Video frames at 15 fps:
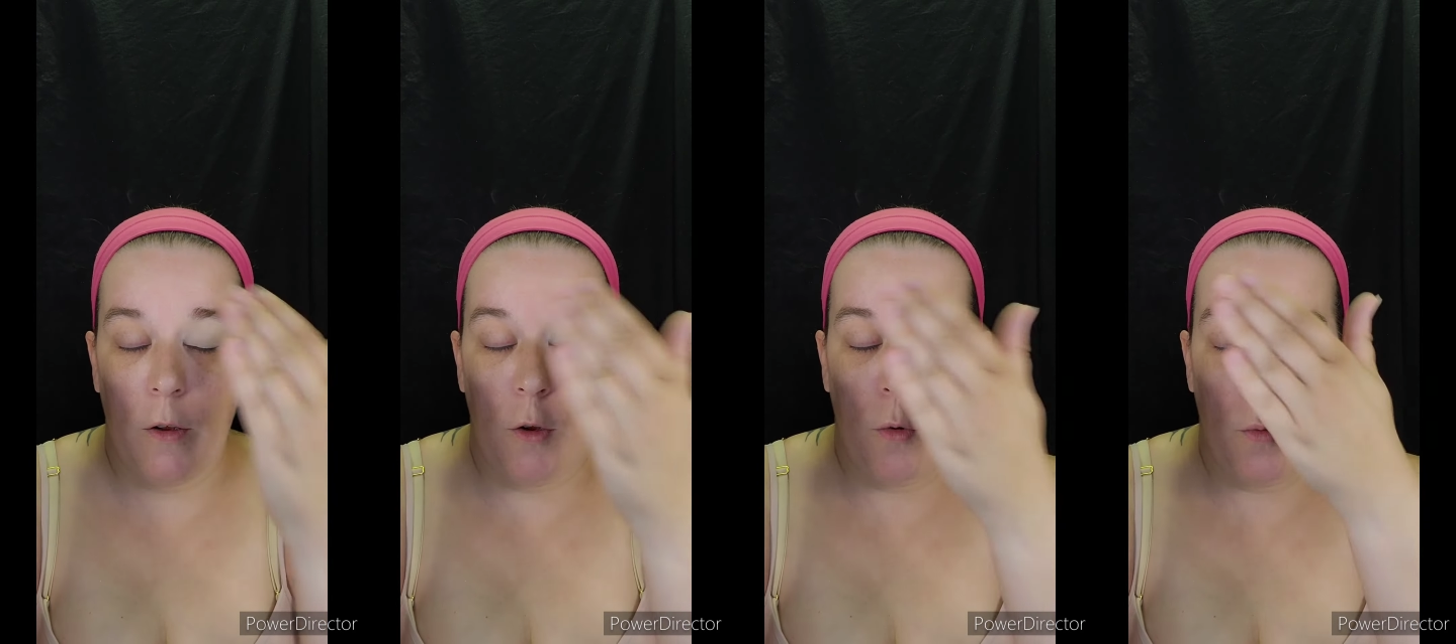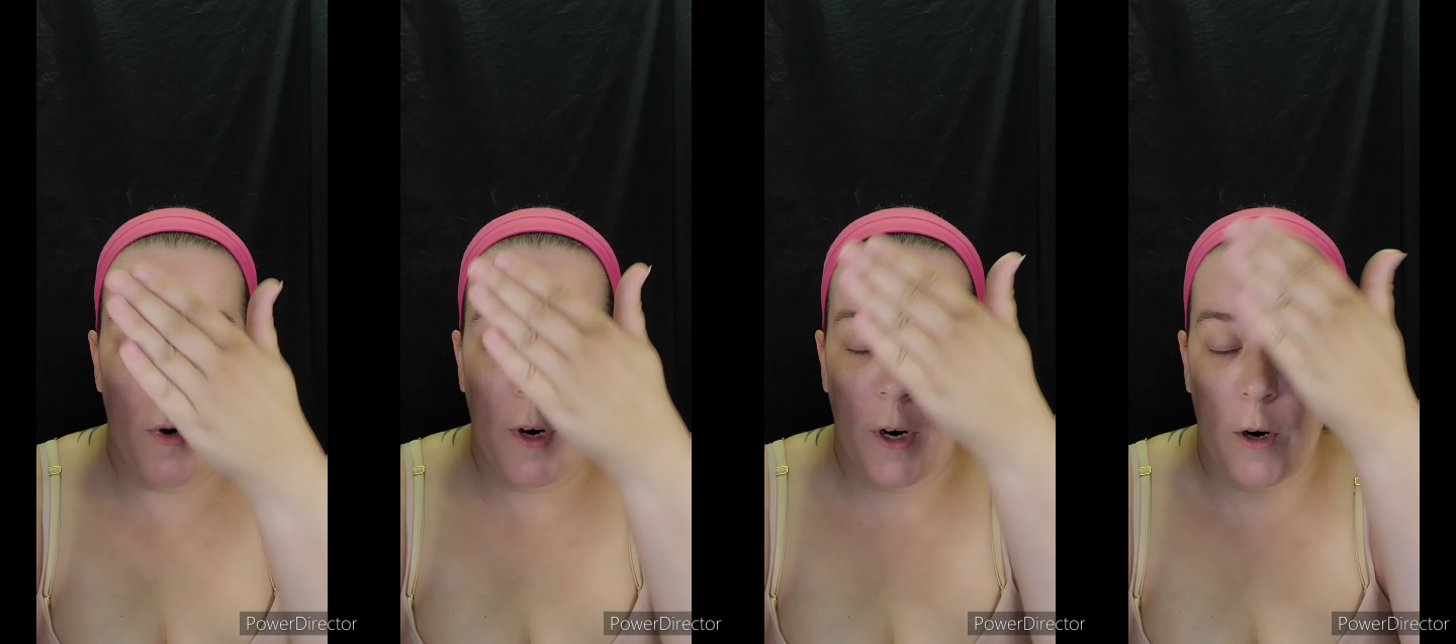
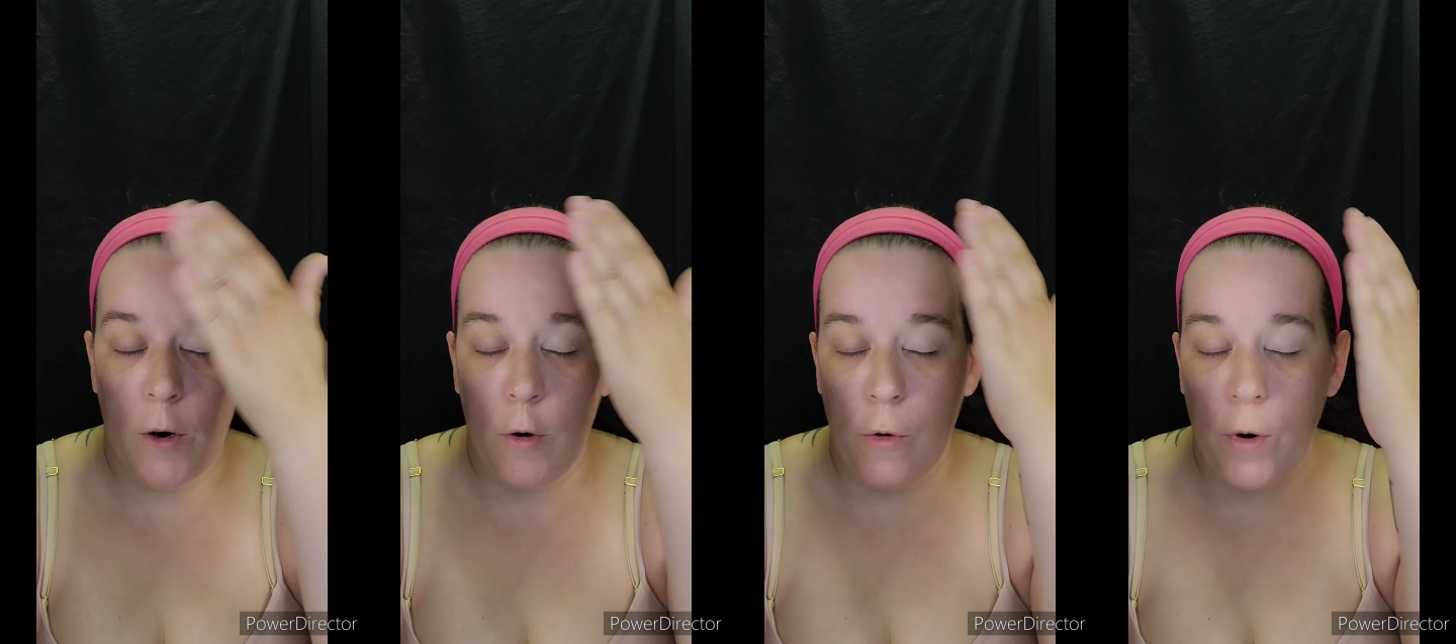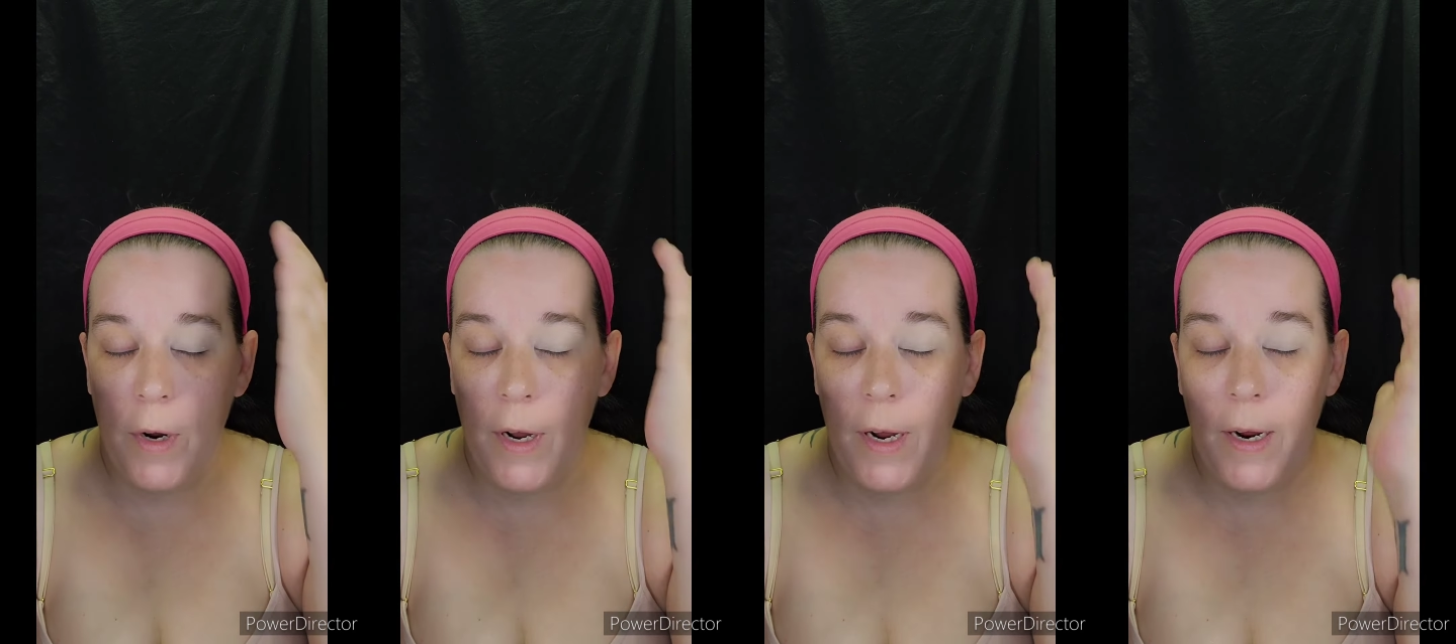you want to
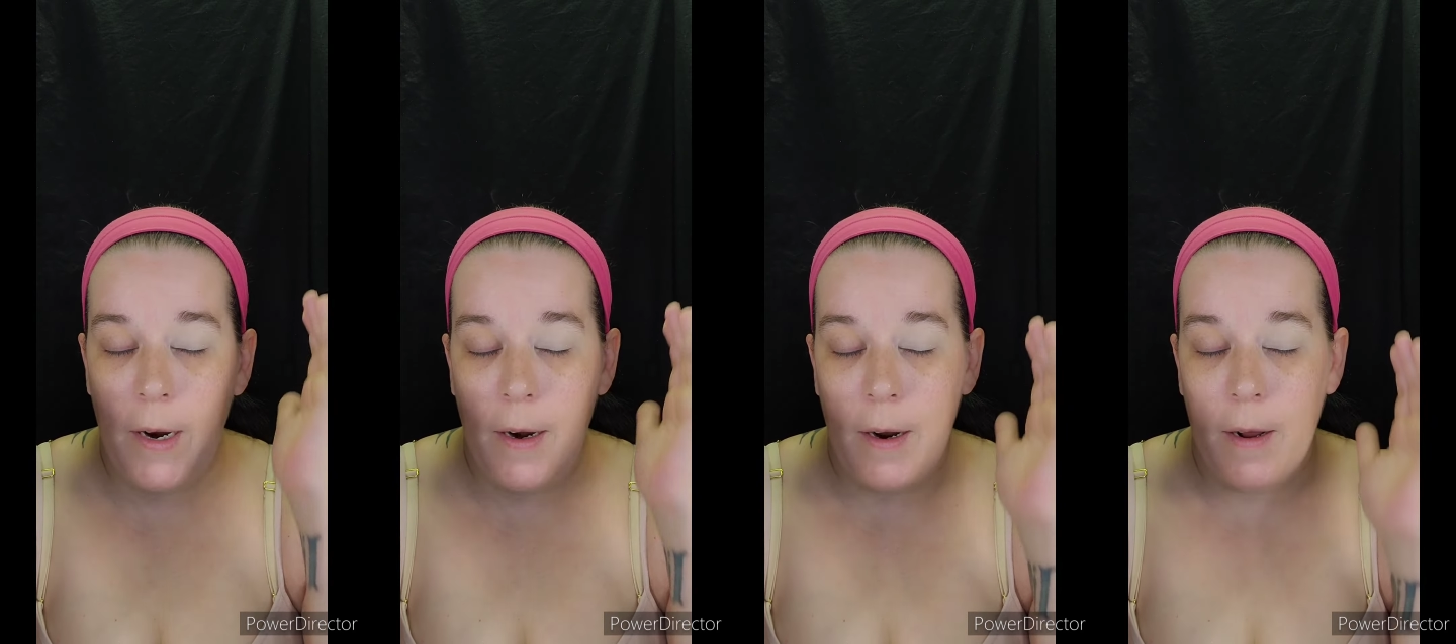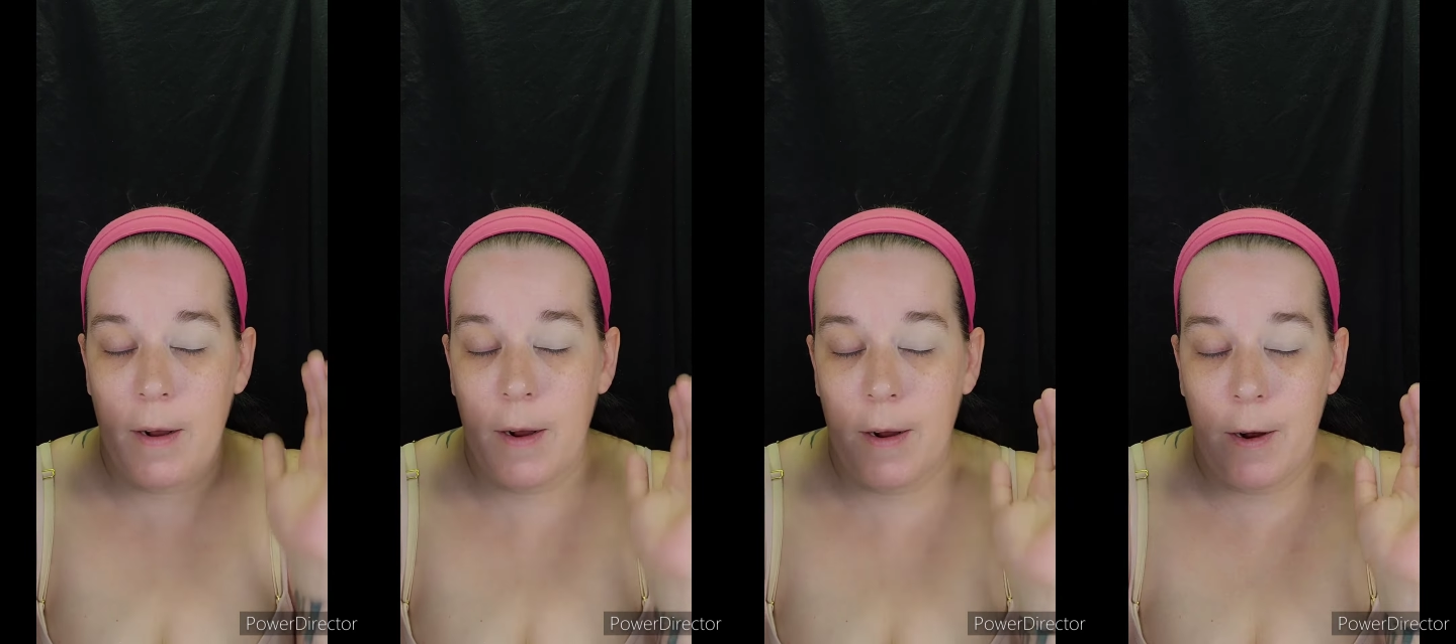create
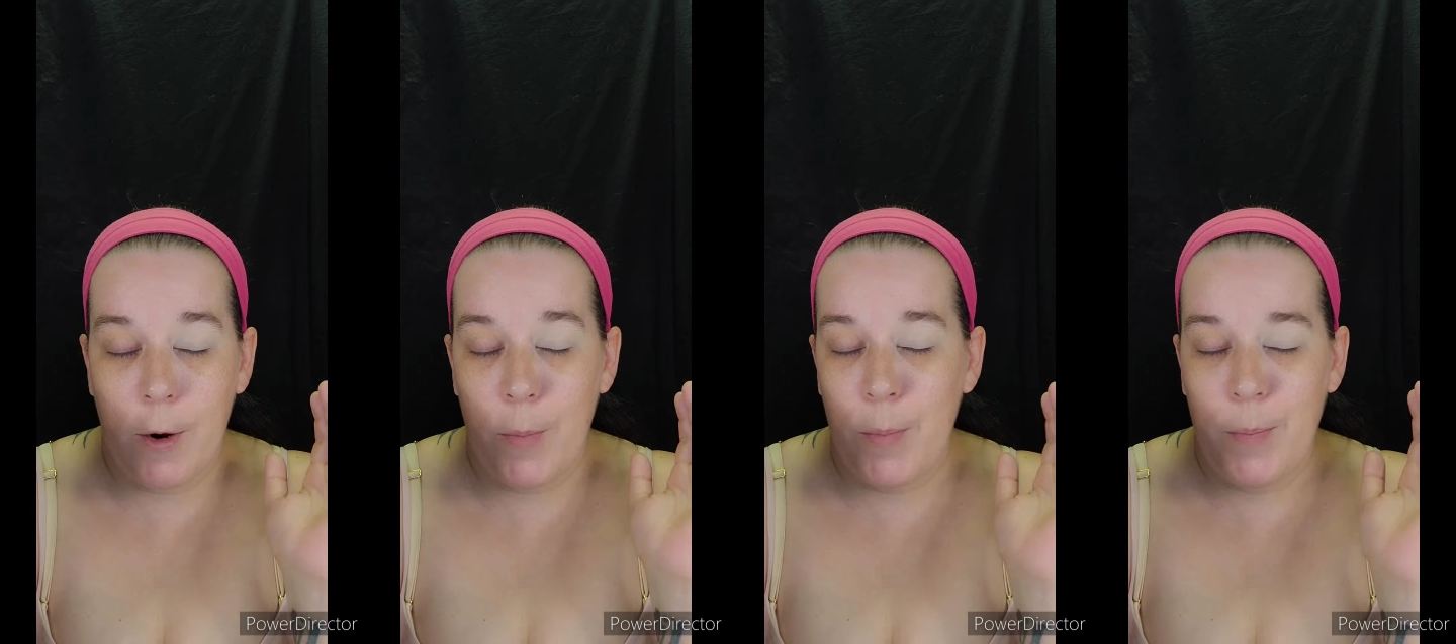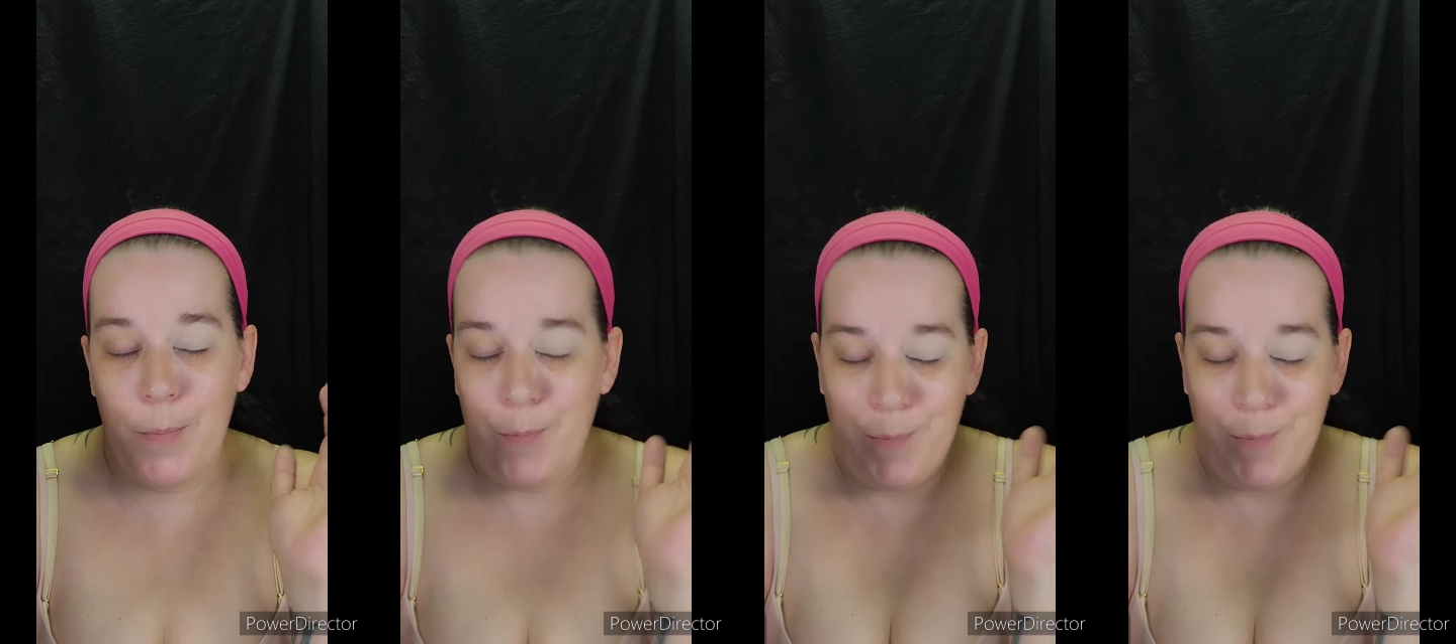a